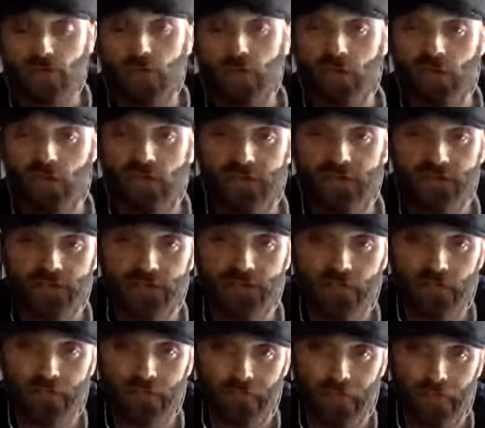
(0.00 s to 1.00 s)
know this
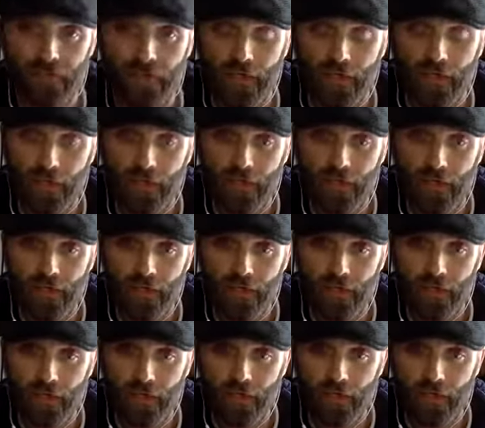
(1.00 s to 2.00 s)
stuff. Like,
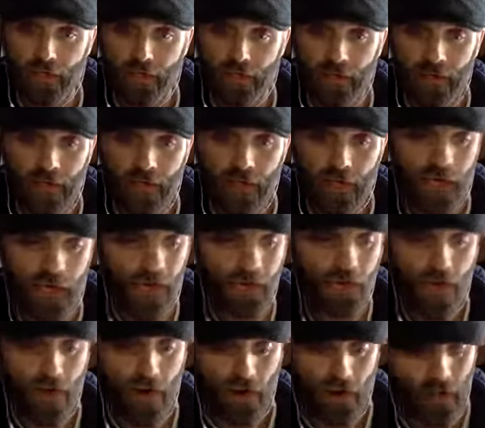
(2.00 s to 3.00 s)
how
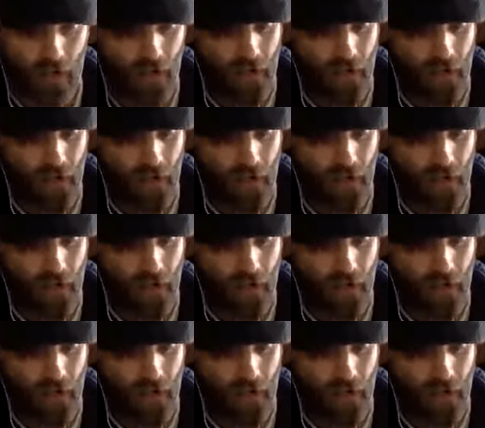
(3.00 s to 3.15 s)
are